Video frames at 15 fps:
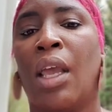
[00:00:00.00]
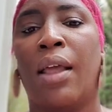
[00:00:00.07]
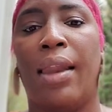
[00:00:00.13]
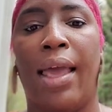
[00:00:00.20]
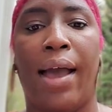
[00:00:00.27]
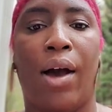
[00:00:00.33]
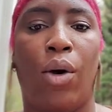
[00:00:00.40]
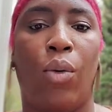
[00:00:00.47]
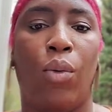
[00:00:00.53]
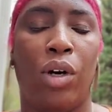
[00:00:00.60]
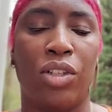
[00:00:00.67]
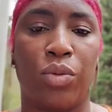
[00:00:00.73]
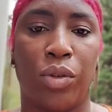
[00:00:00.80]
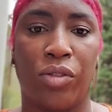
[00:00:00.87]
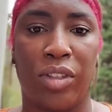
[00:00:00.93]
Now,
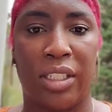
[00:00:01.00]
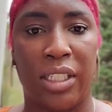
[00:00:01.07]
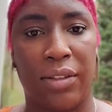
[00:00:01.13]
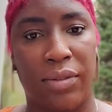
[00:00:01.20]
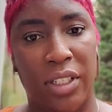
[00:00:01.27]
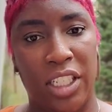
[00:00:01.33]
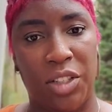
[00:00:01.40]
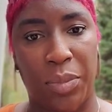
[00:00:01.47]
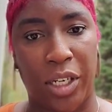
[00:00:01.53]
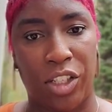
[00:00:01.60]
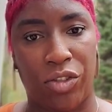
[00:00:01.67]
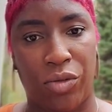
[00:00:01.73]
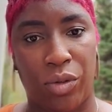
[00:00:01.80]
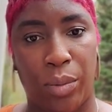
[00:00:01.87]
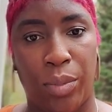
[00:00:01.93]
once we receive the
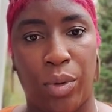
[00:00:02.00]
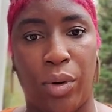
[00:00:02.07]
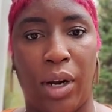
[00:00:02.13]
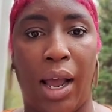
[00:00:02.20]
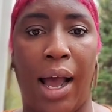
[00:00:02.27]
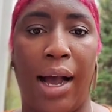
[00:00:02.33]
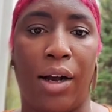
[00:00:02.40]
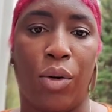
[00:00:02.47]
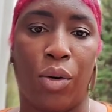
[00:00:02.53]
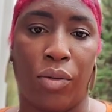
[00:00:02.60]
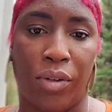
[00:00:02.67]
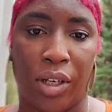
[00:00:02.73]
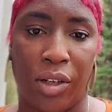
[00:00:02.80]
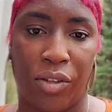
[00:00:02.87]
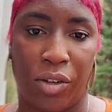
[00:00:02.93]
inspection report, I go
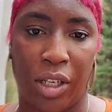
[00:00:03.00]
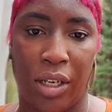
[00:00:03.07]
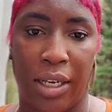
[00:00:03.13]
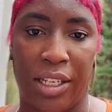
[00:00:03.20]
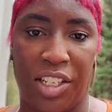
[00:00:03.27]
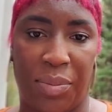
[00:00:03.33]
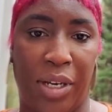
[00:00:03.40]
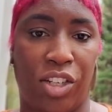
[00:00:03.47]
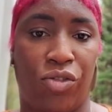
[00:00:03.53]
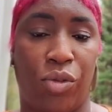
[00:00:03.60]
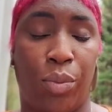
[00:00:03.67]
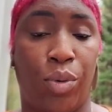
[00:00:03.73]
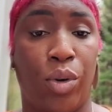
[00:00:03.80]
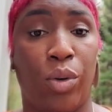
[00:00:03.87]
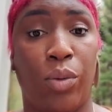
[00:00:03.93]
over the inspection
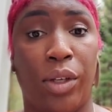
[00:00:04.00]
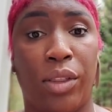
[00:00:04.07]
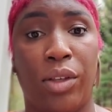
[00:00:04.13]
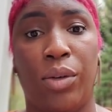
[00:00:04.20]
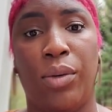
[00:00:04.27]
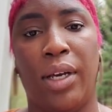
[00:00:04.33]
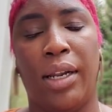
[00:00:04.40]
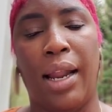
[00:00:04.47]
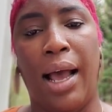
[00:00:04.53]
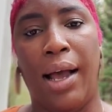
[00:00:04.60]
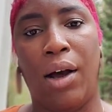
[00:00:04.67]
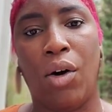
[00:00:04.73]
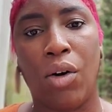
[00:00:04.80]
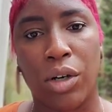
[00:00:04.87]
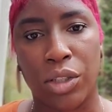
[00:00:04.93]
report with you, and I
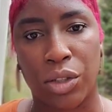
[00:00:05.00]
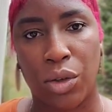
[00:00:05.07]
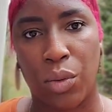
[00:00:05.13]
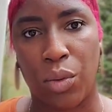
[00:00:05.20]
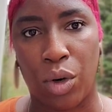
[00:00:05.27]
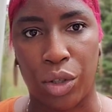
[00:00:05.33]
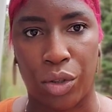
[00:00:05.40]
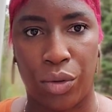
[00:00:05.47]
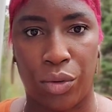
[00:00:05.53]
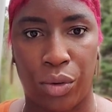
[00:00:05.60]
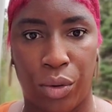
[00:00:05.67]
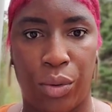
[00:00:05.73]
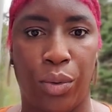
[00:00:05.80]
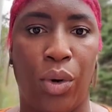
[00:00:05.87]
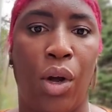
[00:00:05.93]
also walk you
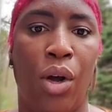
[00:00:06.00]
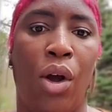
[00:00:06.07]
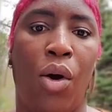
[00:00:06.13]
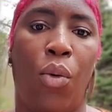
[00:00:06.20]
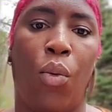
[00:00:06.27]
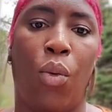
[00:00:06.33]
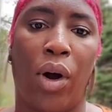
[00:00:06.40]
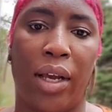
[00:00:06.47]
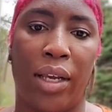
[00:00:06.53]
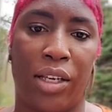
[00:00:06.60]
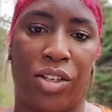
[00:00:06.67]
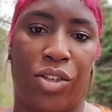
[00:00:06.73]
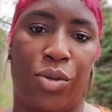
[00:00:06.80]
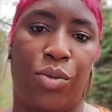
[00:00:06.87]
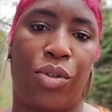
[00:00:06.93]
through what
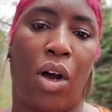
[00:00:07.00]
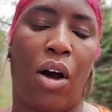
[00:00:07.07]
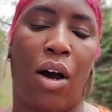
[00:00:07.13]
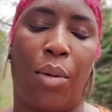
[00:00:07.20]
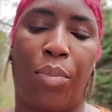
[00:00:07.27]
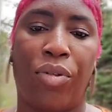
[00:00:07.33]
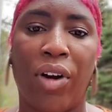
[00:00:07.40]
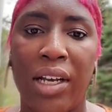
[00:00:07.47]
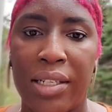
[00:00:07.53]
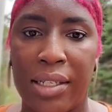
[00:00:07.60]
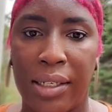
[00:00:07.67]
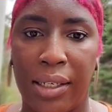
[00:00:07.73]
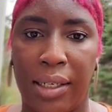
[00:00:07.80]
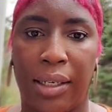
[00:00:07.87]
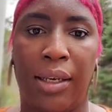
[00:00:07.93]
issues are
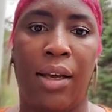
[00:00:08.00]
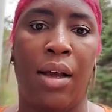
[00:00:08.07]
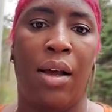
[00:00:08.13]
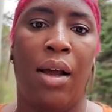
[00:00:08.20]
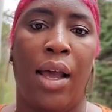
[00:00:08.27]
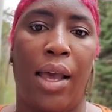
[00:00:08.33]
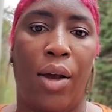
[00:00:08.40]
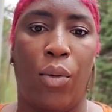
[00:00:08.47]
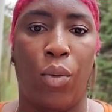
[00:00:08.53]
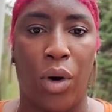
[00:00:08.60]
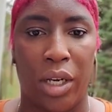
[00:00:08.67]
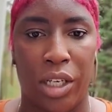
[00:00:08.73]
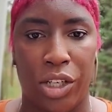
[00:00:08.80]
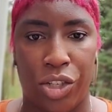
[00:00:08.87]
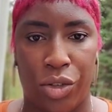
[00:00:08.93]
pressing and
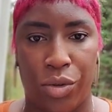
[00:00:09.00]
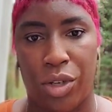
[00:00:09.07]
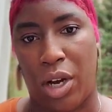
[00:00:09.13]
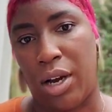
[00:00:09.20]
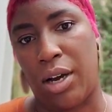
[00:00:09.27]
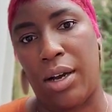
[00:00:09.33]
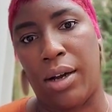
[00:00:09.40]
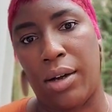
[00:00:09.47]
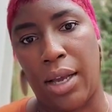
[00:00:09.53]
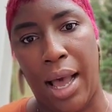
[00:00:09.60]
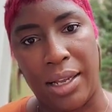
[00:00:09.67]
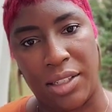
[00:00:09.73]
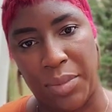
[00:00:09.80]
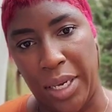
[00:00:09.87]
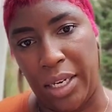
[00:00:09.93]
what issues are
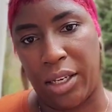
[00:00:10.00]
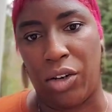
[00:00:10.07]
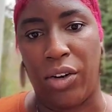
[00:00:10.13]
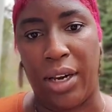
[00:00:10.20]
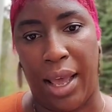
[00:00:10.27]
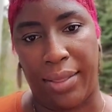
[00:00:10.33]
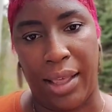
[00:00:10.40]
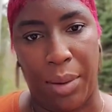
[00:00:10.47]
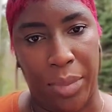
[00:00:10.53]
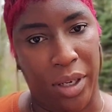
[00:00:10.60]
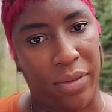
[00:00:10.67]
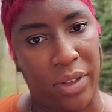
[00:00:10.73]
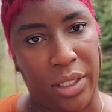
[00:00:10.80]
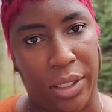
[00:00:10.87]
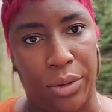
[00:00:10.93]
cosmetic or not that big
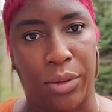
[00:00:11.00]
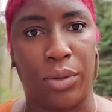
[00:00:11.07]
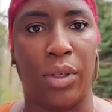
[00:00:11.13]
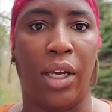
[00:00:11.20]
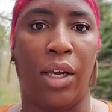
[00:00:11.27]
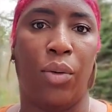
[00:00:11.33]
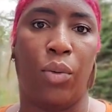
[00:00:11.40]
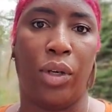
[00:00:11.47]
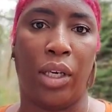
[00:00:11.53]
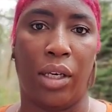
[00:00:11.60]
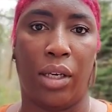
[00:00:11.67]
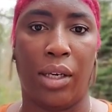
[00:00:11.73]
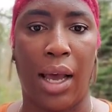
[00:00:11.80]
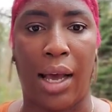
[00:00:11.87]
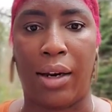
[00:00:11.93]
of a deal. And we
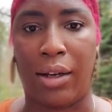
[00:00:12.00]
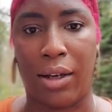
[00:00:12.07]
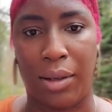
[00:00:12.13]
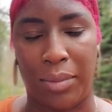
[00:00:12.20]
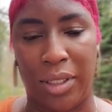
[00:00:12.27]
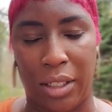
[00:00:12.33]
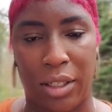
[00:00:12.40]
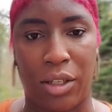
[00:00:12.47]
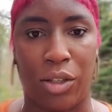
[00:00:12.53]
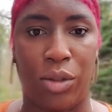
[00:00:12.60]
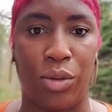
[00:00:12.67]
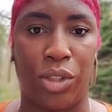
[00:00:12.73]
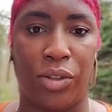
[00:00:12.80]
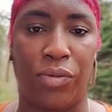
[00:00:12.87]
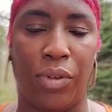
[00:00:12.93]
kind of come to a
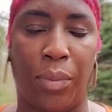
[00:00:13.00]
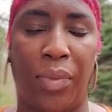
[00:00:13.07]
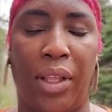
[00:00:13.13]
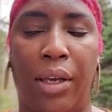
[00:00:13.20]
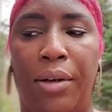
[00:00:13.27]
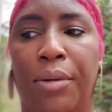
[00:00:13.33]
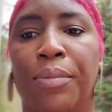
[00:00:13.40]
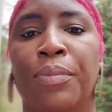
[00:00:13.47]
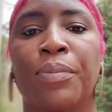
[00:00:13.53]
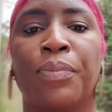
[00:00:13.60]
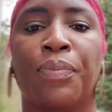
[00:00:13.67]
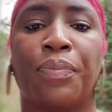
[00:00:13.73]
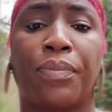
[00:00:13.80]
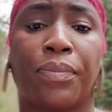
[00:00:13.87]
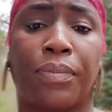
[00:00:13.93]
conclusion from there.
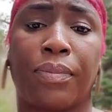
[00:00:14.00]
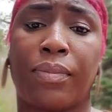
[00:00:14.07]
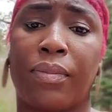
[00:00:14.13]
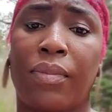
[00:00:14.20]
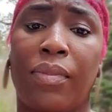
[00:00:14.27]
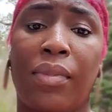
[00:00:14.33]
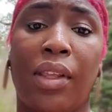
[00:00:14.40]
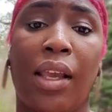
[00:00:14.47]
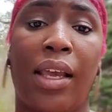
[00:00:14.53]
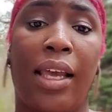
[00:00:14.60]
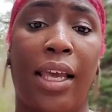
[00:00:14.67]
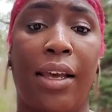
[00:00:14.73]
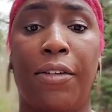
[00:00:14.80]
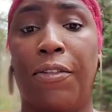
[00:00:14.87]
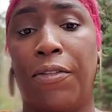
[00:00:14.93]

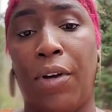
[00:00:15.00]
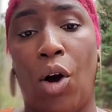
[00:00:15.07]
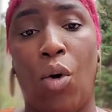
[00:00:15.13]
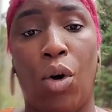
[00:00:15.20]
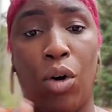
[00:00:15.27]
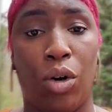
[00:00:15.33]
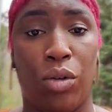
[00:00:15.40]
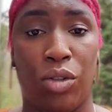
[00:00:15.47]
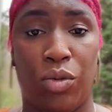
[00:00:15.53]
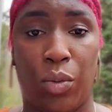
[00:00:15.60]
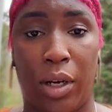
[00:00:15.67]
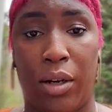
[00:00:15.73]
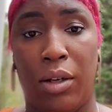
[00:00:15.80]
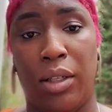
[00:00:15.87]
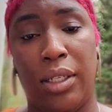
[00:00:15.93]
If all goes
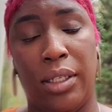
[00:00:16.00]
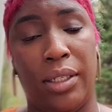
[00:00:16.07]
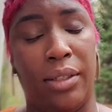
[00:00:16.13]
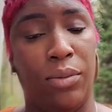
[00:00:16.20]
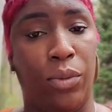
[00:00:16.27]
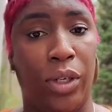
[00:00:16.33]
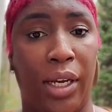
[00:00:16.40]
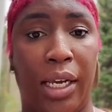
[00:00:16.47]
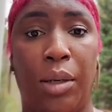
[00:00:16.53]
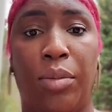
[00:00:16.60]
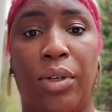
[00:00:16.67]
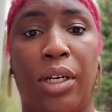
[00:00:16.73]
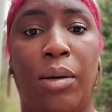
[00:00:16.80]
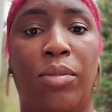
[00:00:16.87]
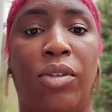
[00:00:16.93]
well and we're able
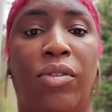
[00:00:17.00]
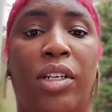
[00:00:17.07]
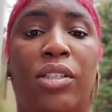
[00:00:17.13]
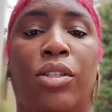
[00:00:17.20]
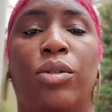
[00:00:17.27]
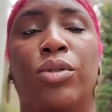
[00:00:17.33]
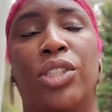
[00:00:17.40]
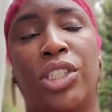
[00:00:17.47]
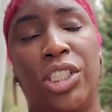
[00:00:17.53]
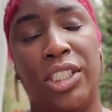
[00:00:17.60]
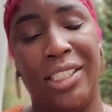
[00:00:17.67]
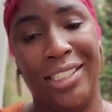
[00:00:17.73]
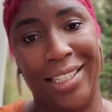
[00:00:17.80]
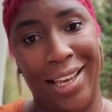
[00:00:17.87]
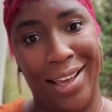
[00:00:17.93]
to come to resolution,
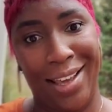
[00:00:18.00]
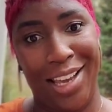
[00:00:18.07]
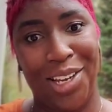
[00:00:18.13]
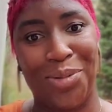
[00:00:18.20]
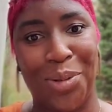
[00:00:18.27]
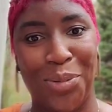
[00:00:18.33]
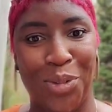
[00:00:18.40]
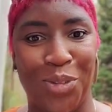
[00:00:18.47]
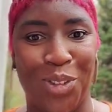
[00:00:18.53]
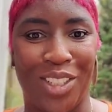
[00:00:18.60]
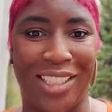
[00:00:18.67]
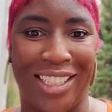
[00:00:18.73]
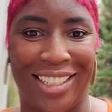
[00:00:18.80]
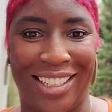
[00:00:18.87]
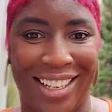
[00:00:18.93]
yay, we move on
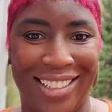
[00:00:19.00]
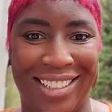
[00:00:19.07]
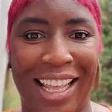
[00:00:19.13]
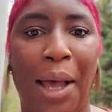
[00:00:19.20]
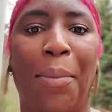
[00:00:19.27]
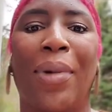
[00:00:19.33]
to the next step.